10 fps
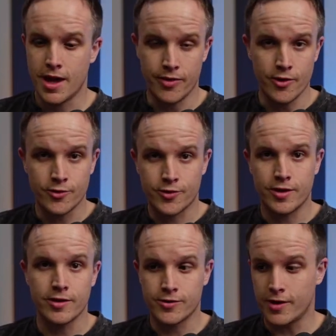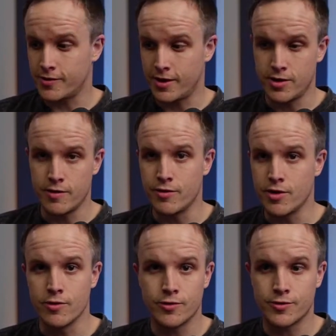and those skill sets that you've
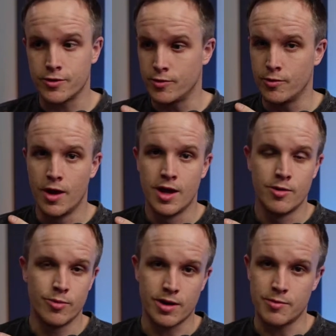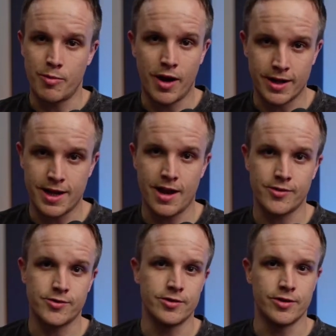used to become a
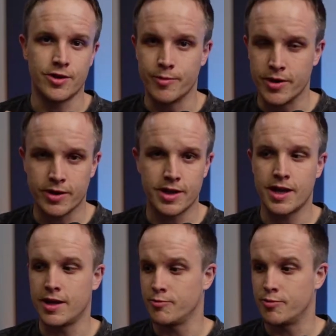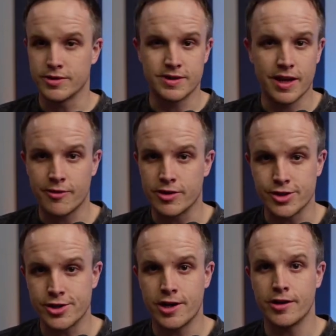podcaster and communicate and put together a
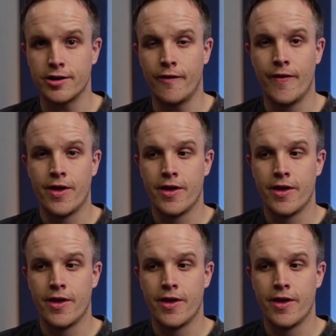show.